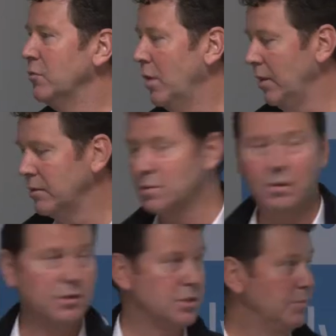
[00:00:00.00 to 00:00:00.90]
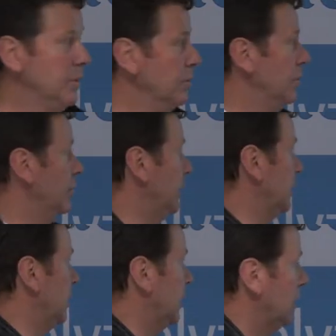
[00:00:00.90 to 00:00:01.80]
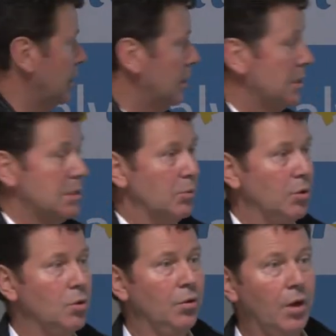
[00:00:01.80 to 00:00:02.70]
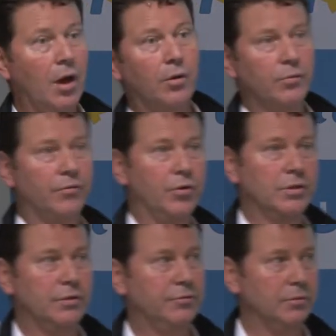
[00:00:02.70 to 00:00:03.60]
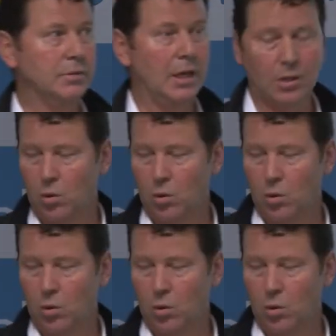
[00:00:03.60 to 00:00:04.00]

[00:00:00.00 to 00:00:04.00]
of what they were supposed to be ordering. So we all know, we've heard different data